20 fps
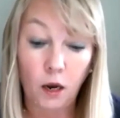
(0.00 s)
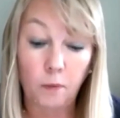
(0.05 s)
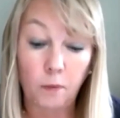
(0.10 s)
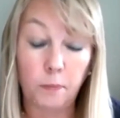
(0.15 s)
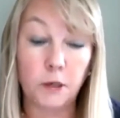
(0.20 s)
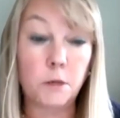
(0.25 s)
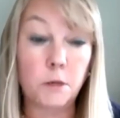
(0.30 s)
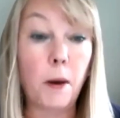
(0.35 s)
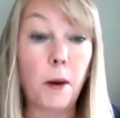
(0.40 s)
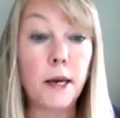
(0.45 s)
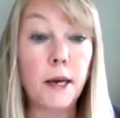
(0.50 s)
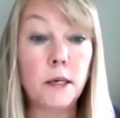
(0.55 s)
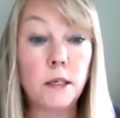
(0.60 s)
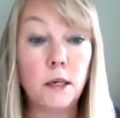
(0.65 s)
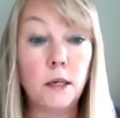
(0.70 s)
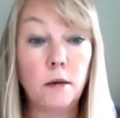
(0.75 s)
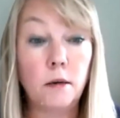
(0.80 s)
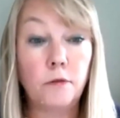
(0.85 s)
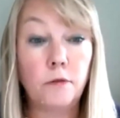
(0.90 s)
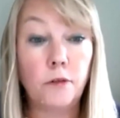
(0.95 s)

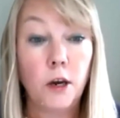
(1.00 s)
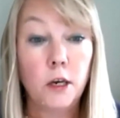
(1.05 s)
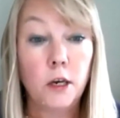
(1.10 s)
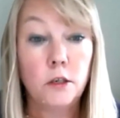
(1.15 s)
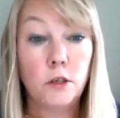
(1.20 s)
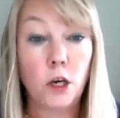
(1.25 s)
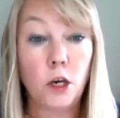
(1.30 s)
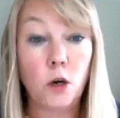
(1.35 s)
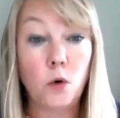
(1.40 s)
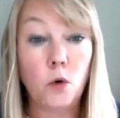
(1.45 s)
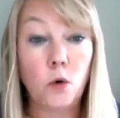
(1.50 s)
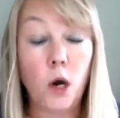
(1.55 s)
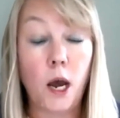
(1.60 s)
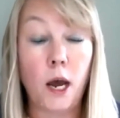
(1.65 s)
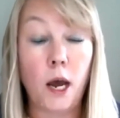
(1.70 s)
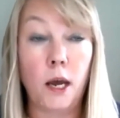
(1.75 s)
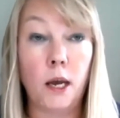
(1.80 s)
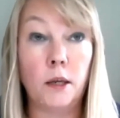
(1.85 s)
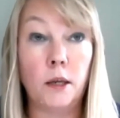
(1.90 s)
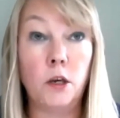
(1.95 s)
perspective. So
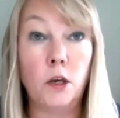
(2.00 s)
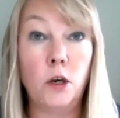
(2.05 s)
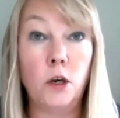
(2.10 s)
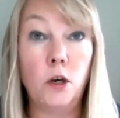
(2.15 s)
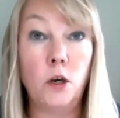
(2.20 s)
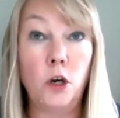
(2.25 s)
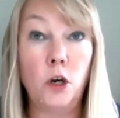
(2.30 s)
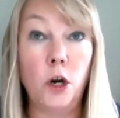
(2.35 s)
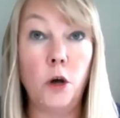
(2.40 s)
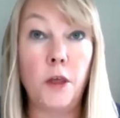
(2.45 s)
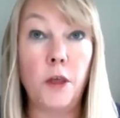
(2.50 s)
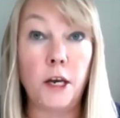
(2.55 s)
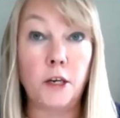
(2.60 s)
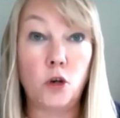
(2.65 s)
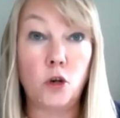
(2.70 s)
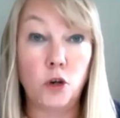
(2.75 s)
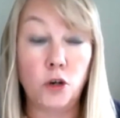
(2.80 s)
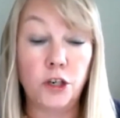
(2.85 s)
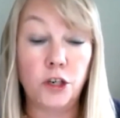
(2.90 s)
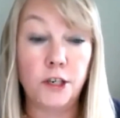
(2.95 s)
you know, that's
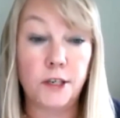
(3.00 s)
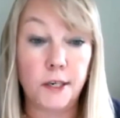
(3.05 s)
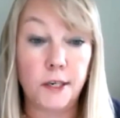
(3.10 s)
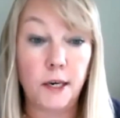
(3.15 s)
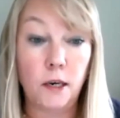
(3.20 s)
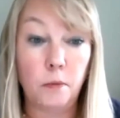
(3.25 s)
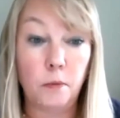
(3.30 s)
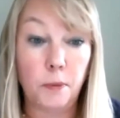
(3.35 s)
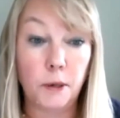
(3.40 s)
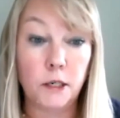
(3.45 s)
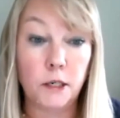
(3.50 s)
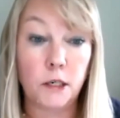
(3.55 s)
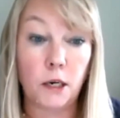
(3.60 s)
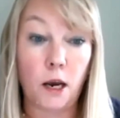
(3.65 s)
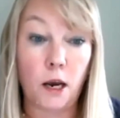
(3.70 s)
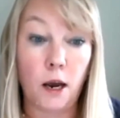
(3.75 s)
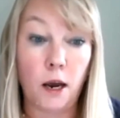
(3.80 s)
good to see, but